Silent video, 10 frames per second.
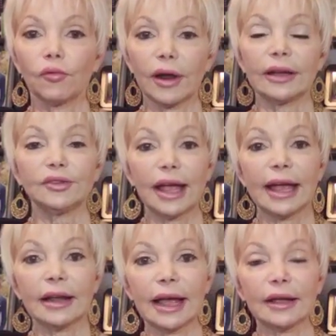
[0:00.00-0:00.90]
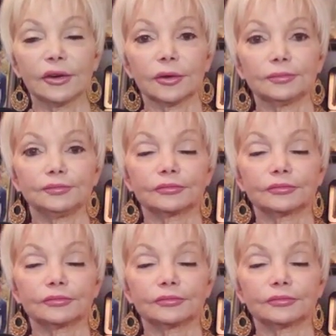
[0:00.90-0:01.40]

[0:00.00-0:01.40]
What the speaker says: rage and anger.